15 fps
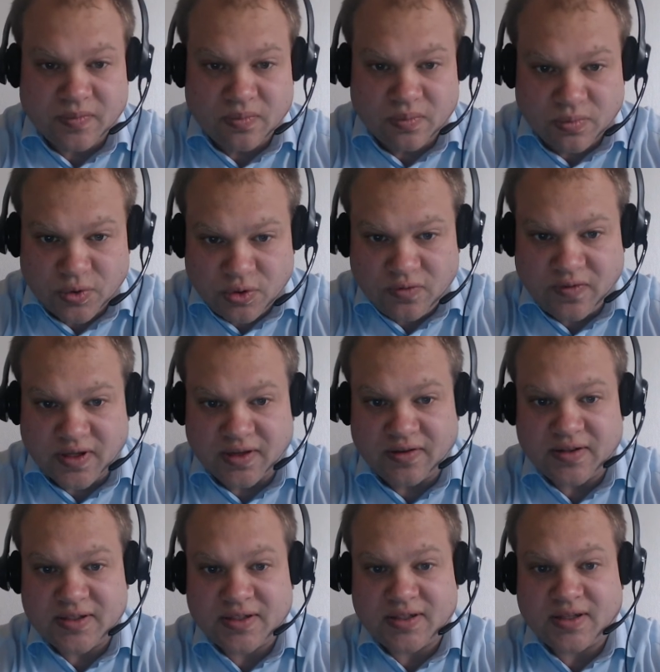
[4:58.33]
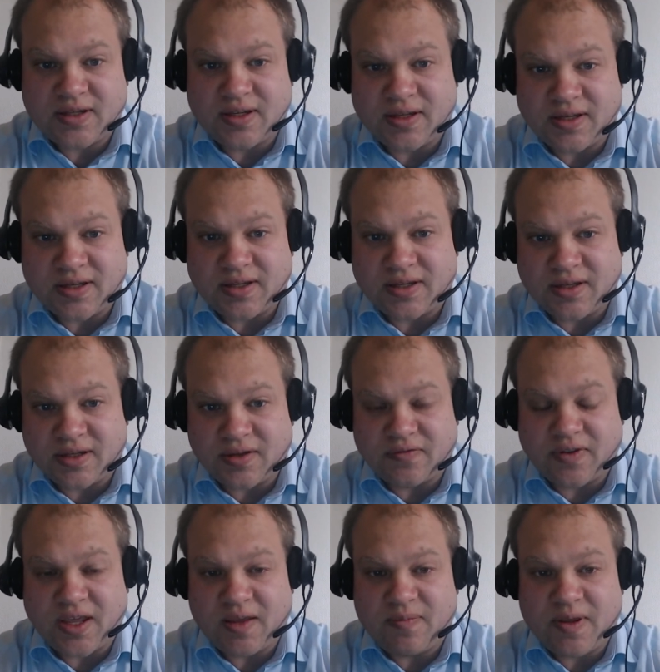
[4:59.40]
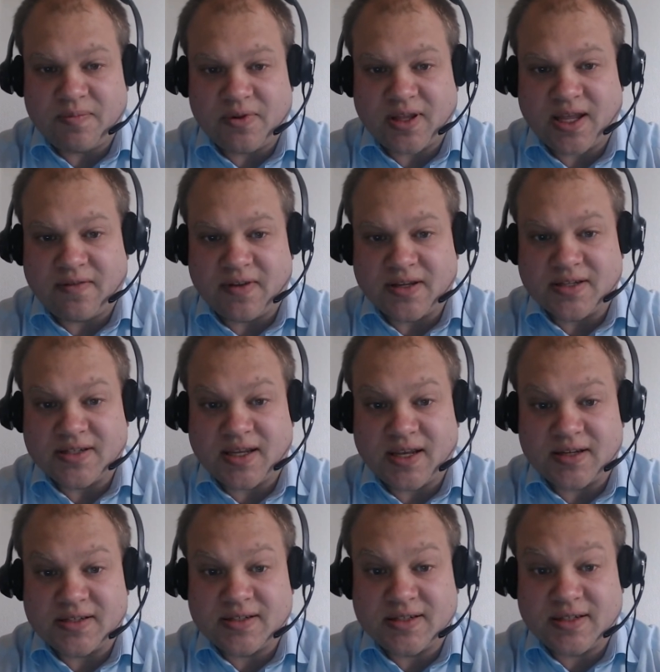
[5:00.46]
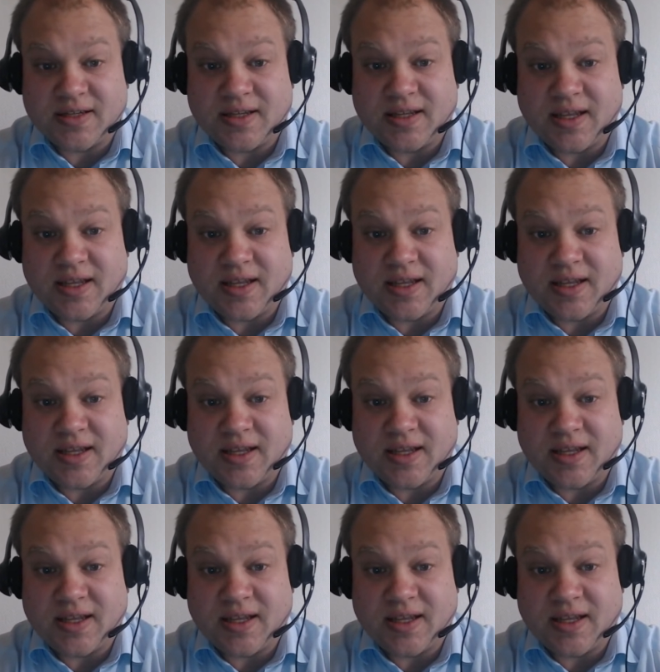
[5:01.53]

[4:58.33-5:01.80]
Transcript: movies of gay people having sex